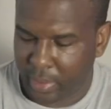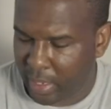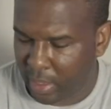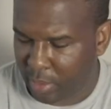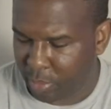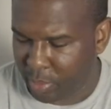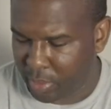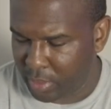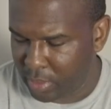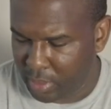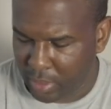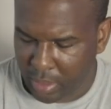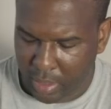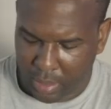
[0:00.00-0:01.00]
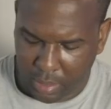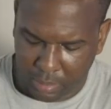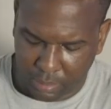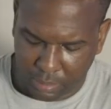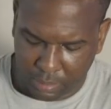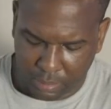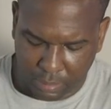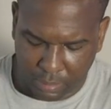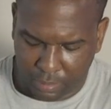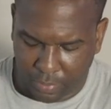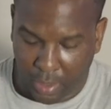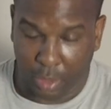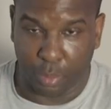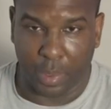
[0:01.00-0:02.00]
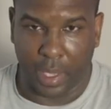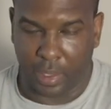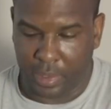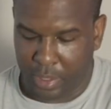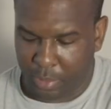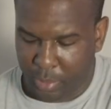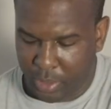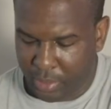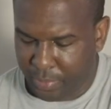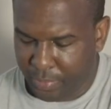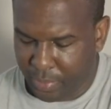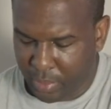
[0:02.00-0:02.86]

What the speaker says: caliber, followed by the 10 mil.